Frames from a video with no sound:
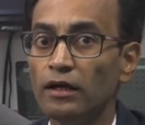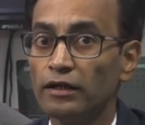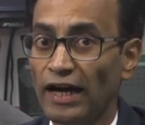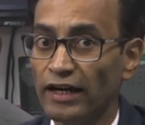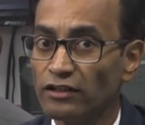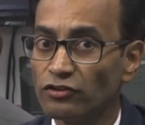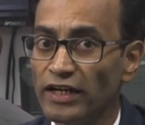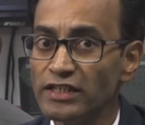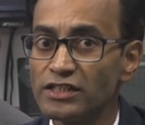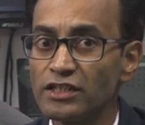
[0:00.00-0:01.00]

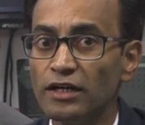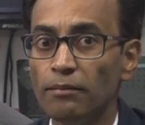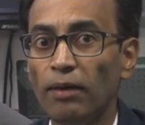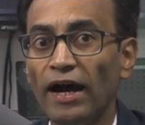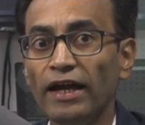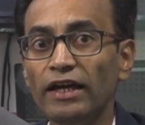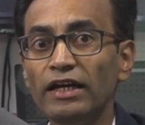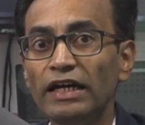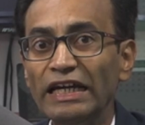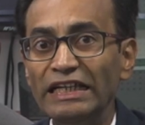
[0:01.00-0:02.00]
characterized by
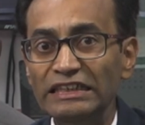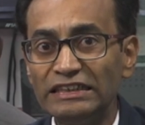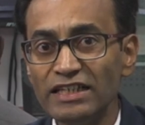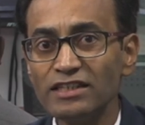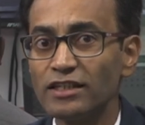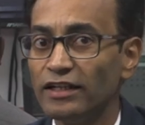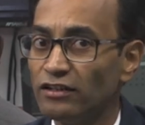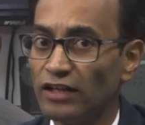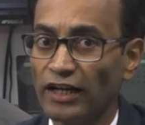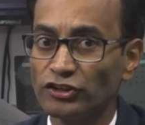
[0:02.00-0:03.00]
intense
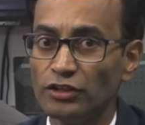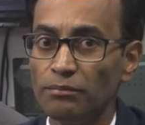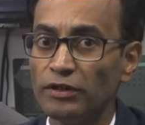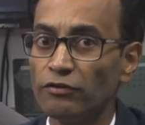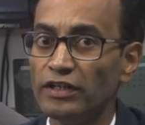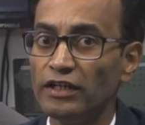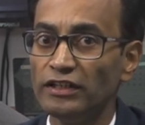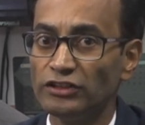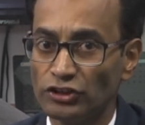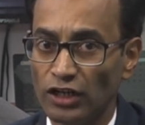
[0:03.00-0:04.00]
interaction between
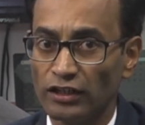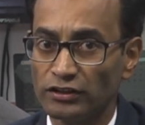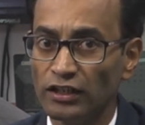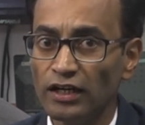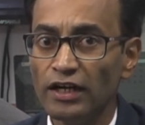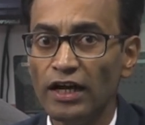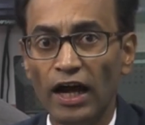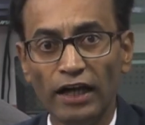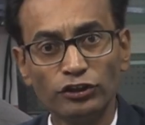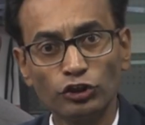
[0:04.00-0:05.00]
instructor
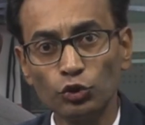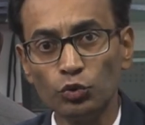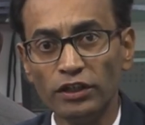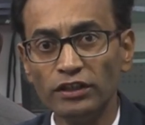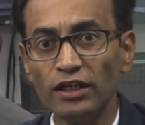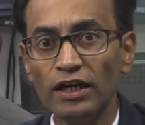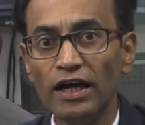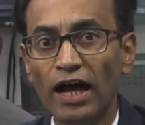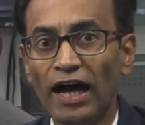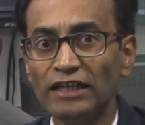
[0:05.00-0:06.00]
and student
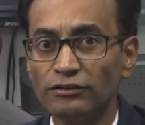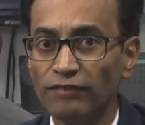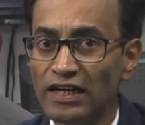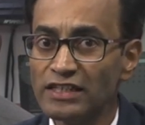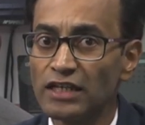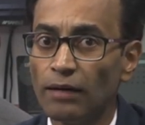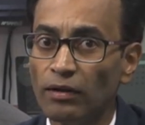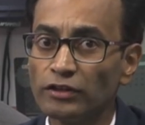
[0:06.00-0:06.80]
as well as among